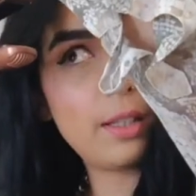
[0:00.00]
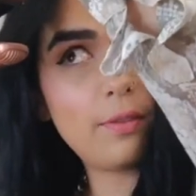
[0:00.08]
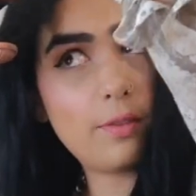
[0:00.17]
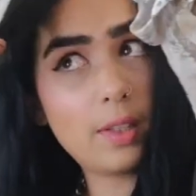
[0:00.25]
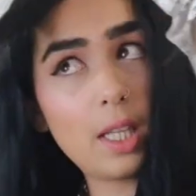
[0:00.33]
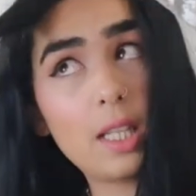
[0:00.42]
my
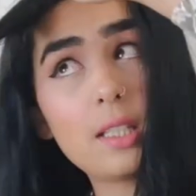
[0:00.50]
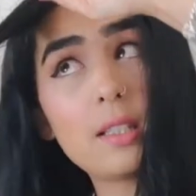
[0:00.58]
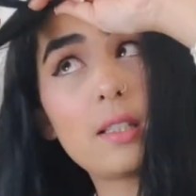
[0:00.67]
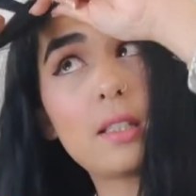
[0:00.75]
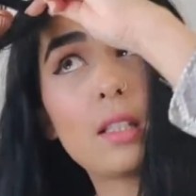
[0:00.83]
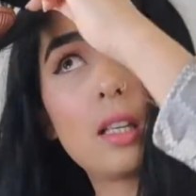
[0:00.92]

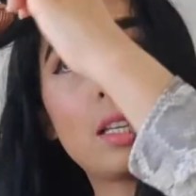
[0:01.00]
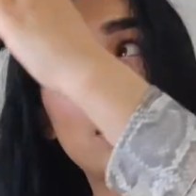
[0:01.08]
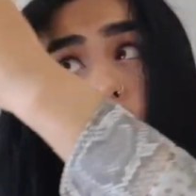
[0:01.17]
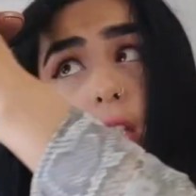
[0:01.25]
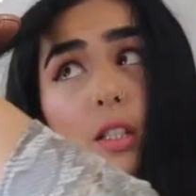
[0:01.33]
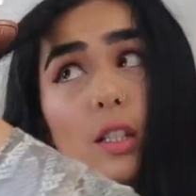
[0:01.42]
face.
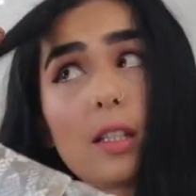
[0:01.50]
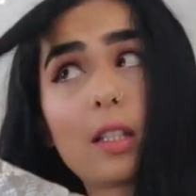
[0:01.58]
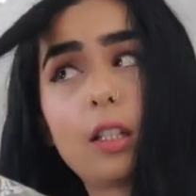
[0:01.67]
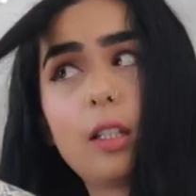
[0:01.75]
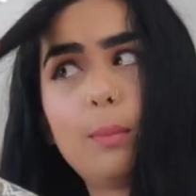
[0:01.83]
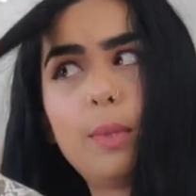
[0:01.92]
So it's
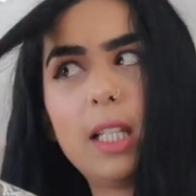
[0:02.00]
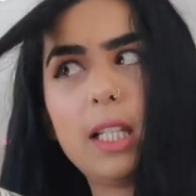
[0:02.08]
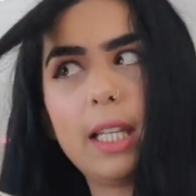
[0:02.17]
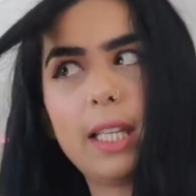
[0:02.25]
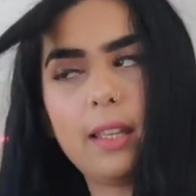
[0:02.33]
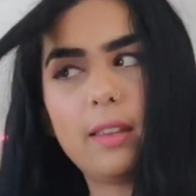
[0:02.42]
gonna be
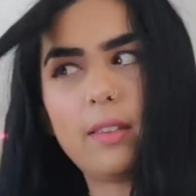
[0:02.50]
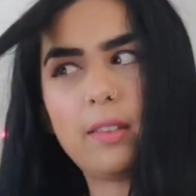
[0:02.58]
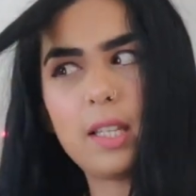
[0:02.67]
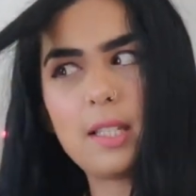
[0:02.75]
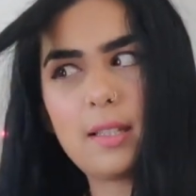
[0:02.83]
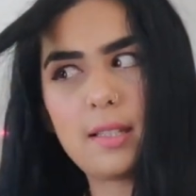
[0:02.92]
like
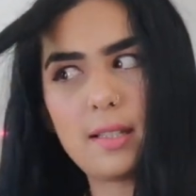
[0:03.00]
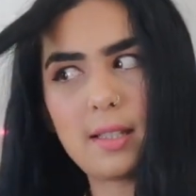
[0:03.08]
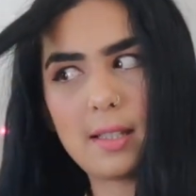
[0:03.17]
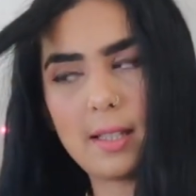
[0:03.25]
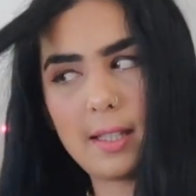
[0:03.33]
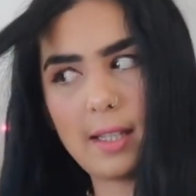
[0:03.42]
this.
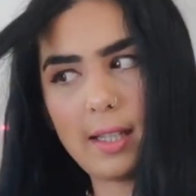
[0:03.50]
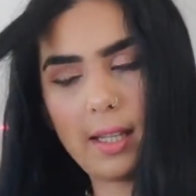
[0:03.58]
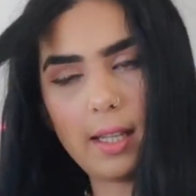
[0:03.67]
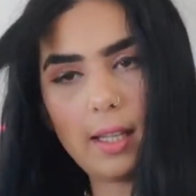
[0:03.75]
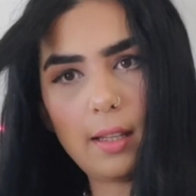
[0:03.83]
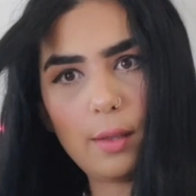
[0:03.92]

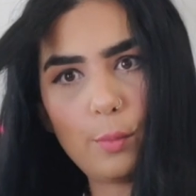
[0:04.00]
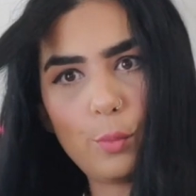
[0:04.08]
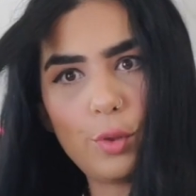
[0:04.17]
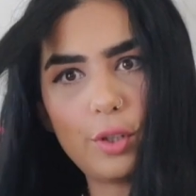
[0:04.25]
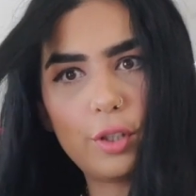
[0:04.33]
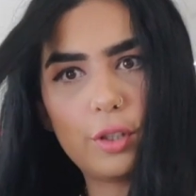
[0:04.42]

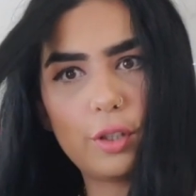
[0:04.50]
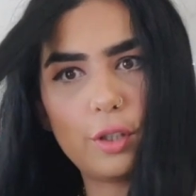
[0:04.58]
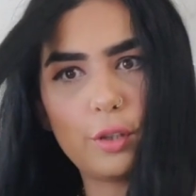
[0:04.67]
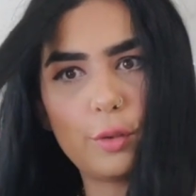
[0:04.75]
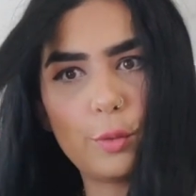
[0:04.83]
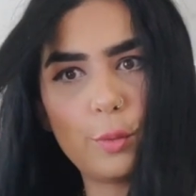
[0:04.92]
And we're
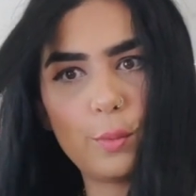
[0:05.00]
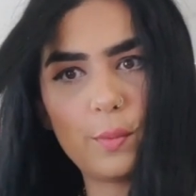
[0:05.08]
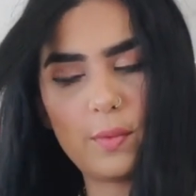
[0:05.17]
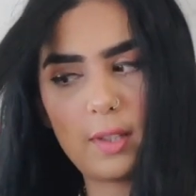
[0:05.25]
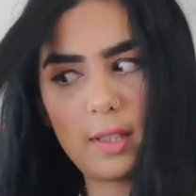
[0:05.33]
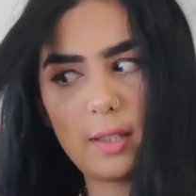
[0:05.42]
gonna go
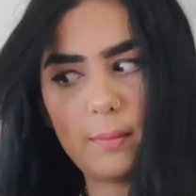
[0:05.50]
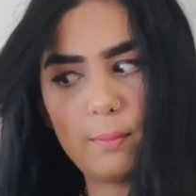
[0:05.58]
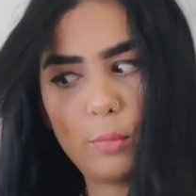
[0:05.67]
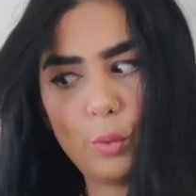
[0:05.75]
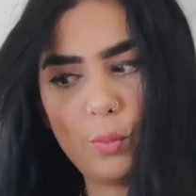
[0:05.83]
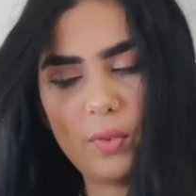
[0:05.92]

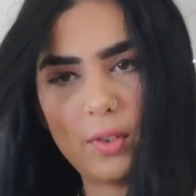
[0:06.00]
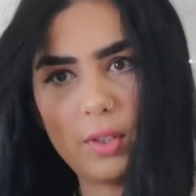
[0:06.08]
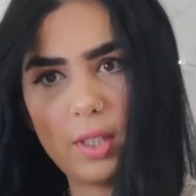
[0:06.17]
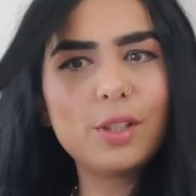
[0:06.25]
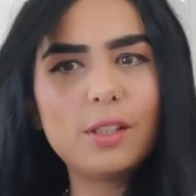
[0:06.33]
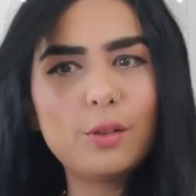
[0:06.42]
smooth.
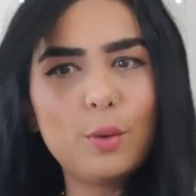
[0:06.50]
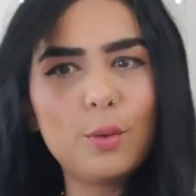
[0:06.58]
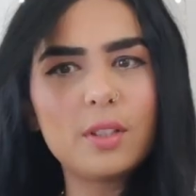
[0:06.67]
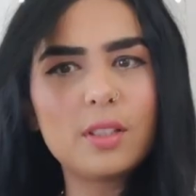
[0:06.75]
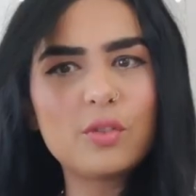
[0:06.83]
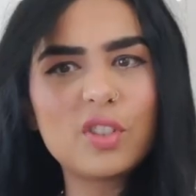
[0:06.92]
You need to
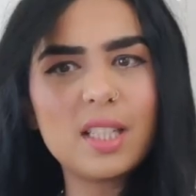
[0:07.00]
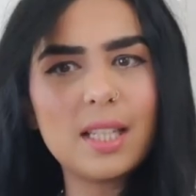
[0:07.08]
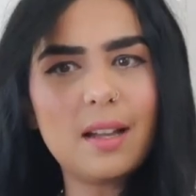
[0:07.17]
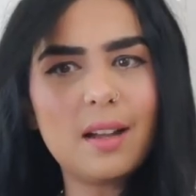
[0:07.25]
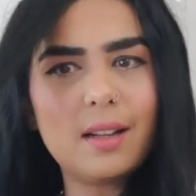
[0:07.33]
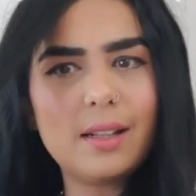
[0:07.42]
hold it
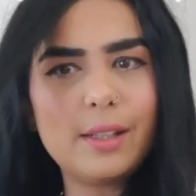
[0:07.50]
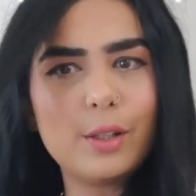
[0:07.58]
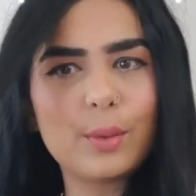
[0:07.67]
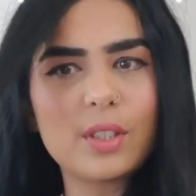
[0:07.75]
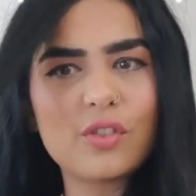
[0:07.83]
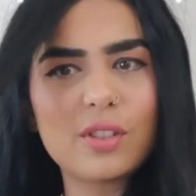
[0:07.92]
really hard.
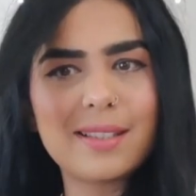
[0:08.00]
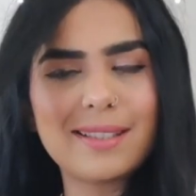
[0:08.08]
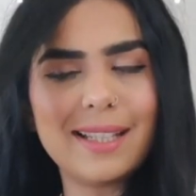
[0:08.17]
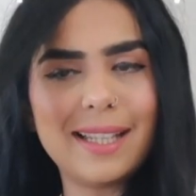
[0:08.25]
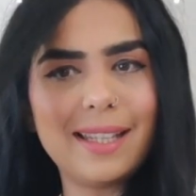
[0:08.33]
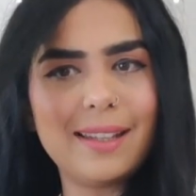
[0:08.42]
You can just
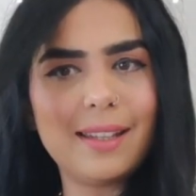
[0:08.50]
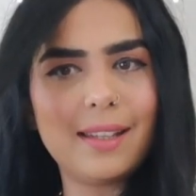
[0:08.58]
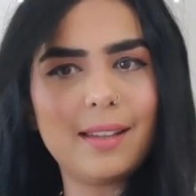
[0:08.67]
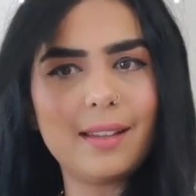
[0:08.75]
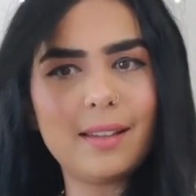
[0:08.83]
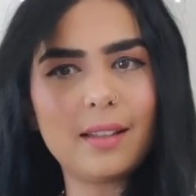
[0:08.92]
slide
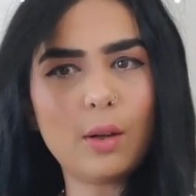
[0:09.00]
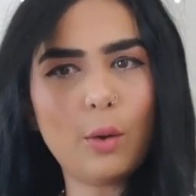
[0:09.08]
it.